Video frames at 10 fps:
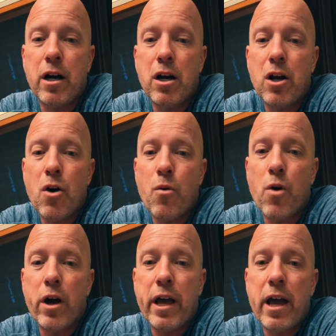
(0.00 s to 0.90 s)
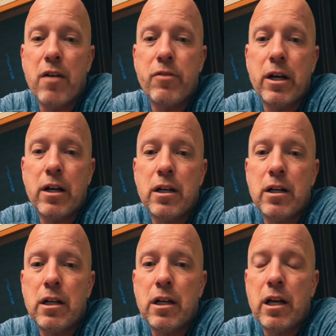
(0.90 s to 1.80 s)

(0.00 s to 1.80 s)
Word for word: uh, what have you.